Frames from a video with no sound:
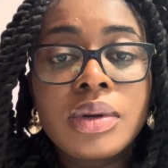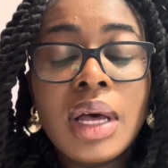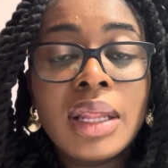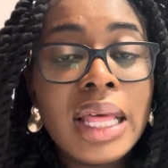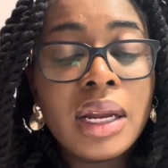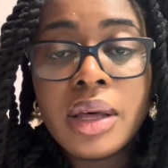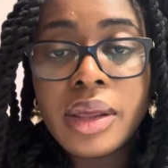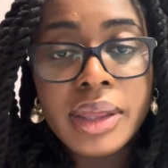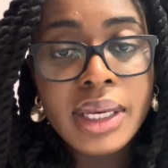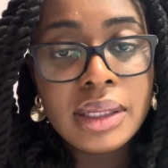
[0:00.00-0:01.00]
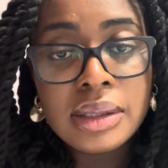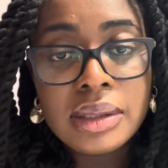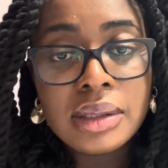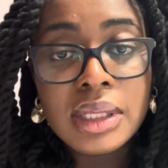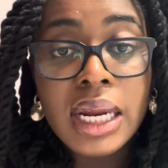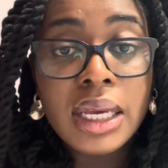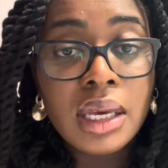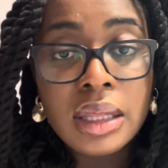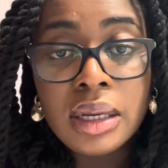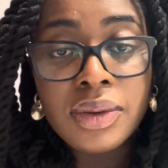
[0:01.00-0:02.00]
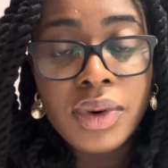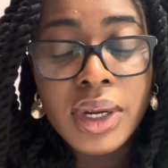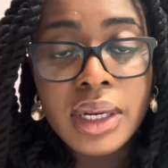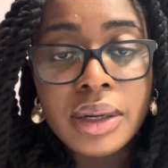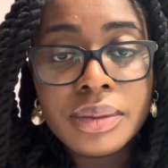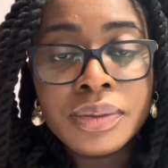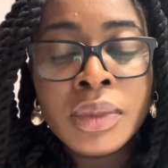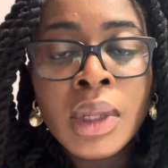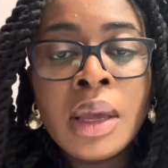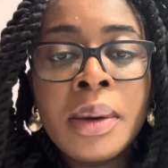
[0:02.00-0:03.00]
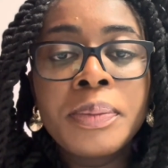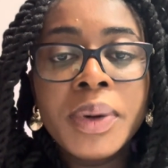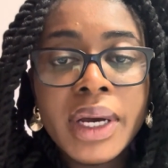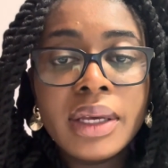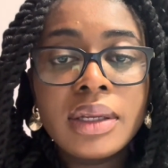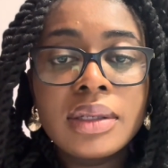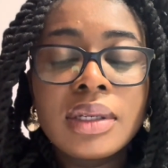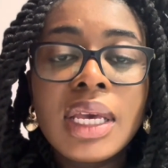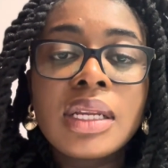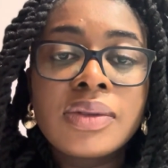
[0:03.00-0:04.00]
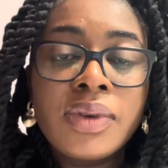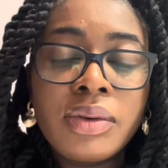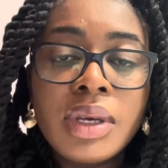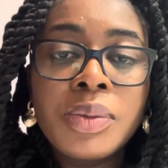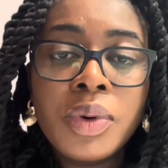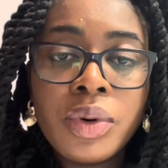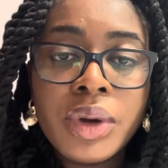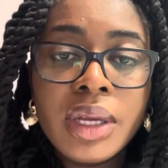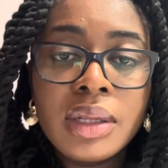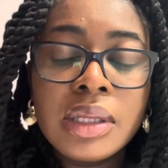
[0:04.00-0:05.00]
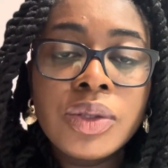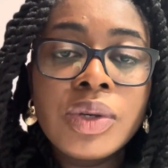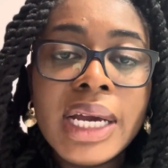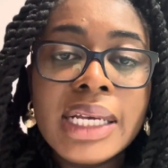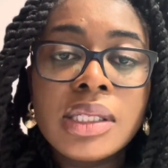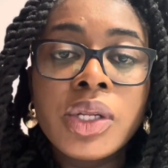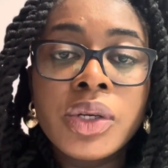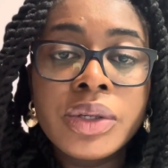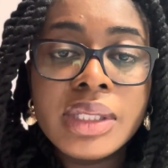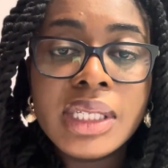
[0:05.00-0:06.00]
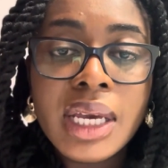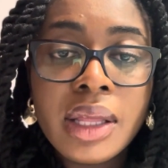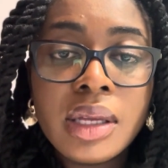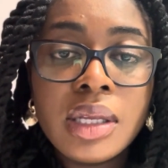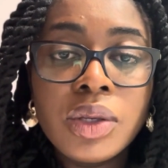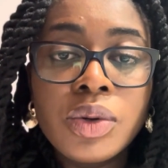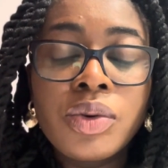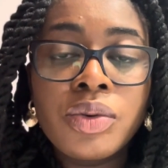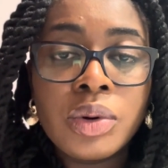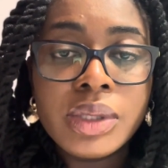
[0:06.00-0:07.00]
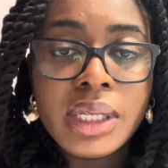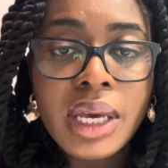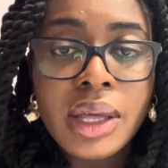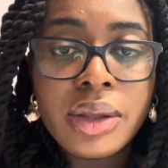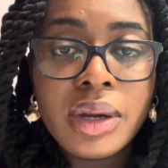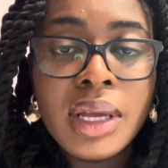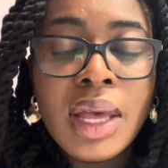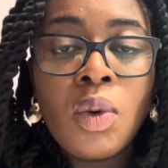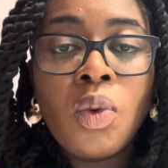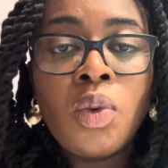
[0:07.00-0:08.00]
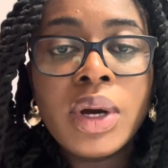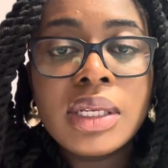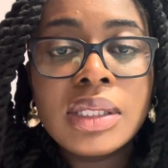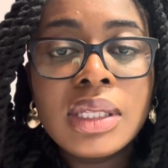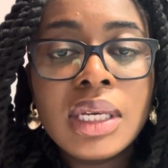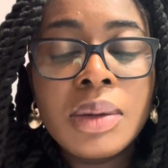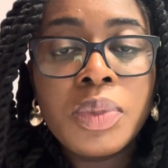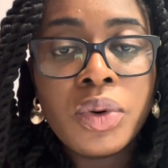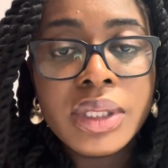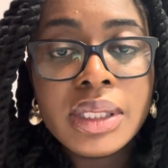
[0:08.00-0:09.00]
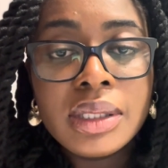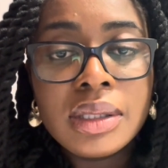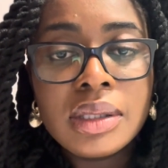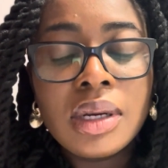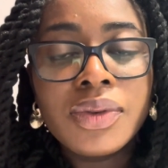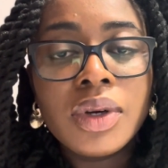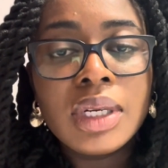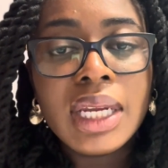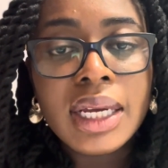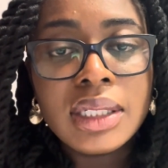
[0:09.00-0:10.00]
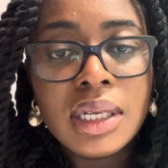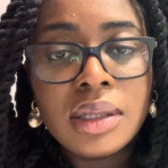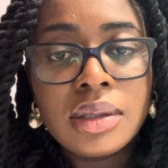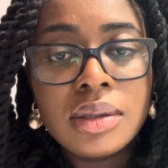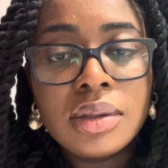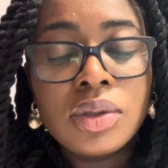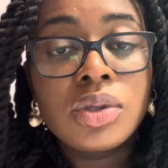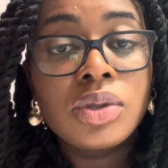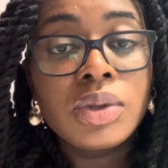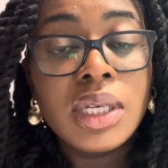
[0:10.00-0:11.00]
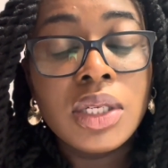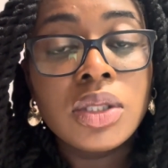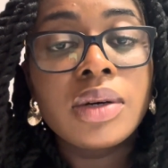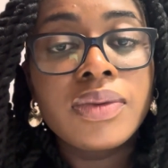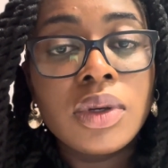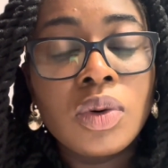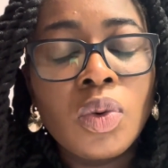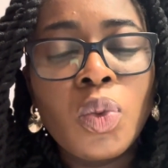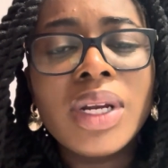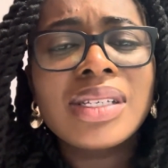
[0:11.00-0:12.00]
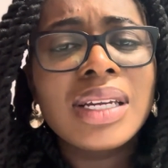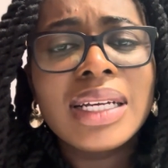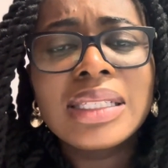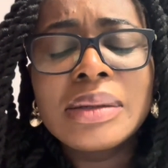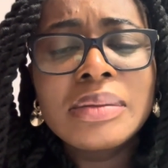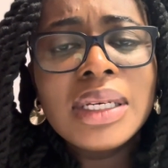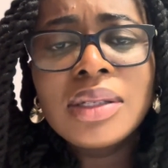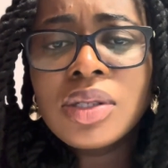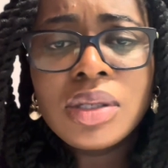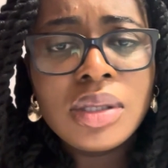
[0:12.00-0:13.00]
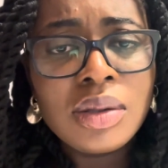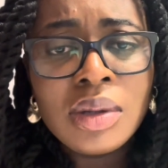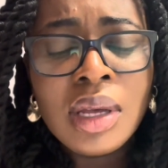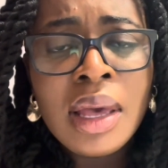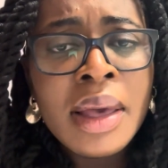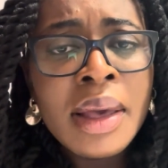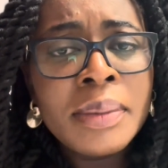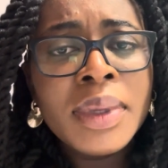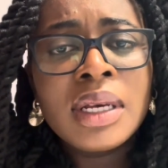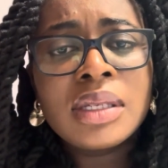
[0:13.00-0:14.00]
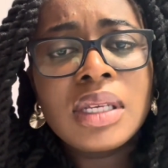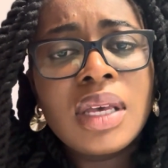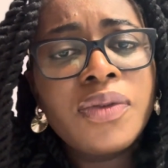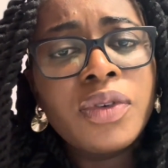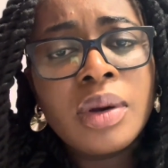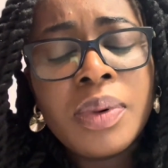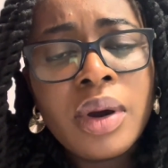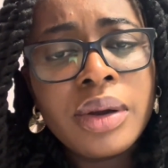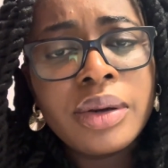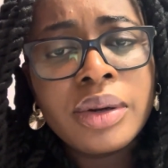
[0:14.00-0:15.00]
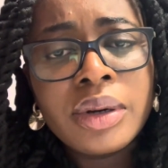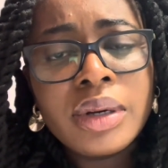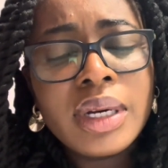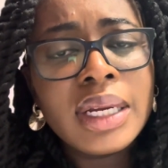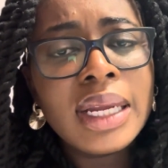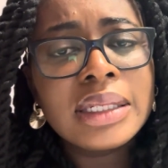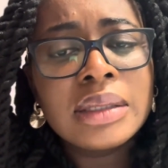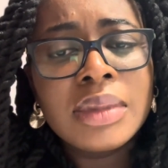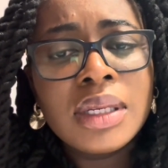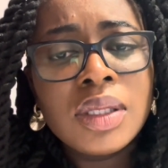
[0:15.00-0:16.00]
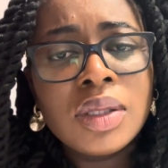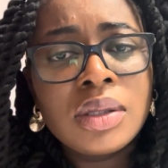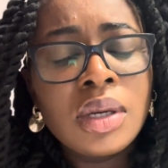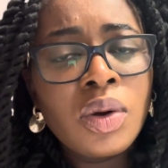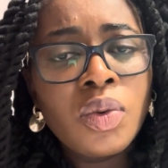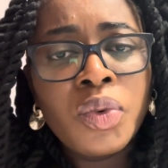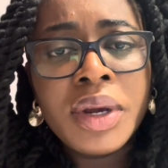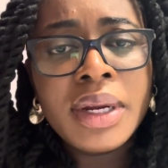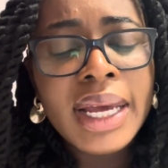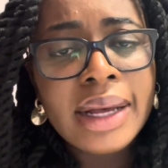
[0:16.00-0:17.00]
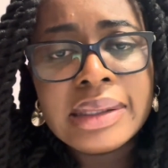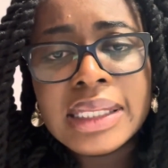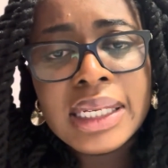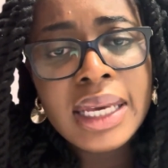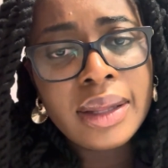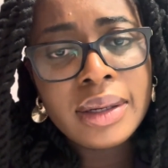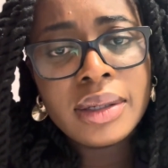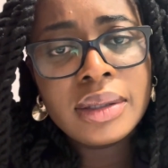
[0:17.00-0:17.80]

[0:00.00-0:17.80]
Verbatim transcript: a lot of other things that i can't think of right now but it is very important that you guys learn together, that you grow together. What is the importance of connecting to each of you? What does connecting mean to you? Because if for your partner, connecting means we're in the house together,